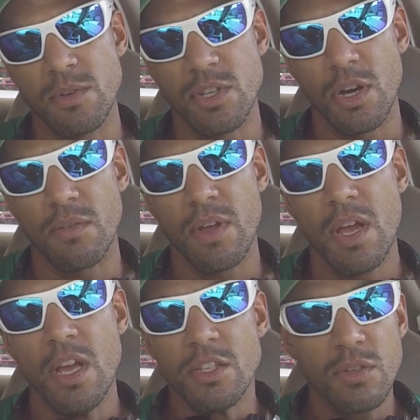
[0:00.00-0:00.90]
reserve.
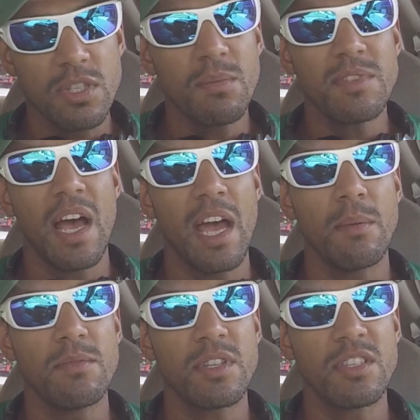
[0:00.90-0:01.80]
So
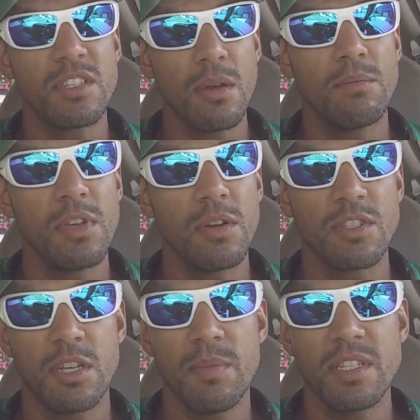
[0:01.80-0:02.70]
sometimes, in some, you know,
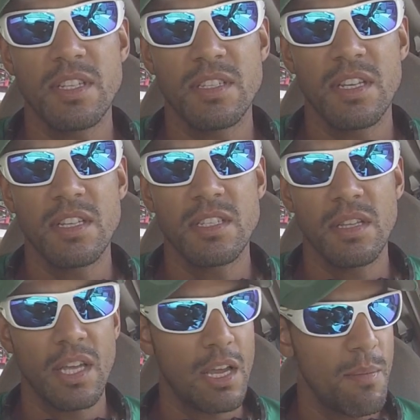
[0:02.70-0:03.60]
some instances,
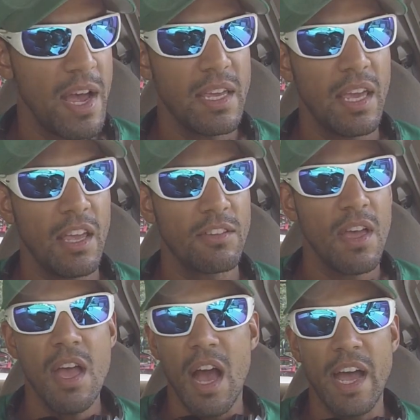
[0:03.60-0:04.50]
like in my case,
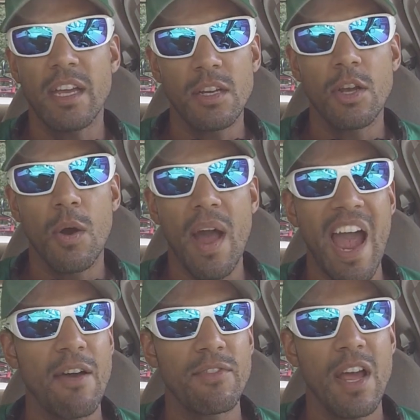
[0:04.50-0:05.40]
I could go a
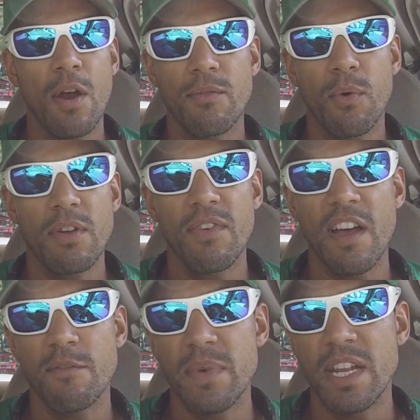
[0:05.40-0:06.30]
half an hour,
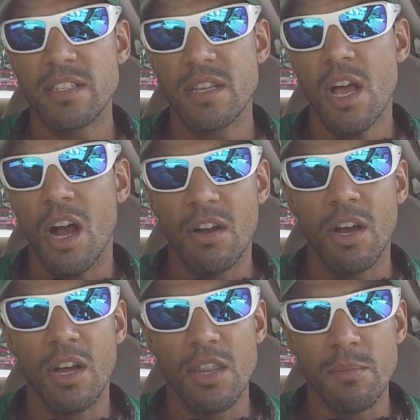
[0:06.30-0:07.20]
45 minutes
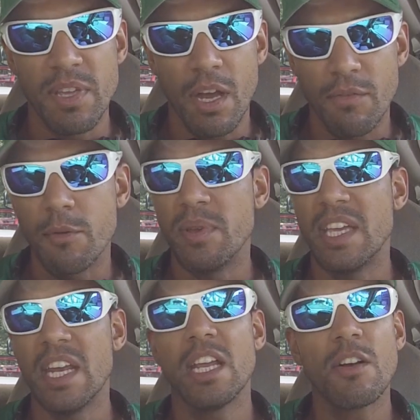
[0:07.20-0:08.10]
of the
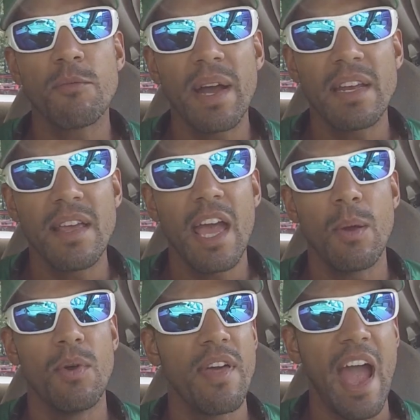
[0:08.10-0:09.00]
beginning of my
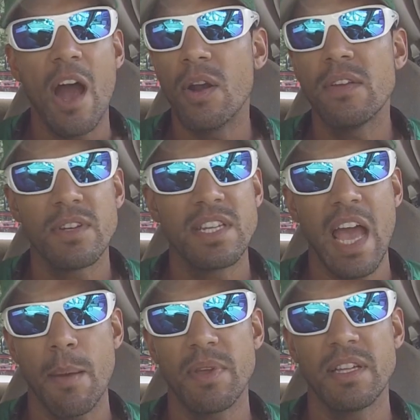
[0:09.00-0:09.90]
day without even
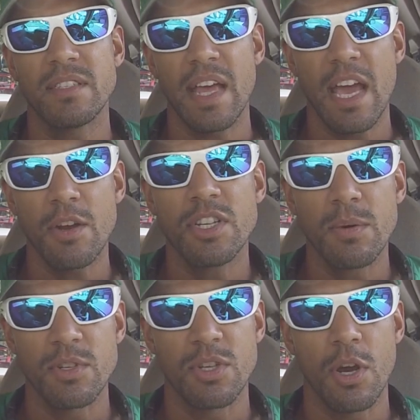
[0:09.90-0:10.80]
tapping into that energy
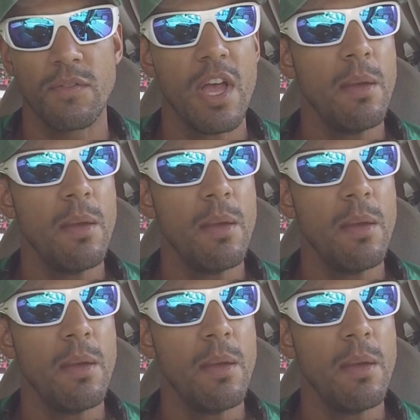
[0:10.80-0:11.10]
reserve,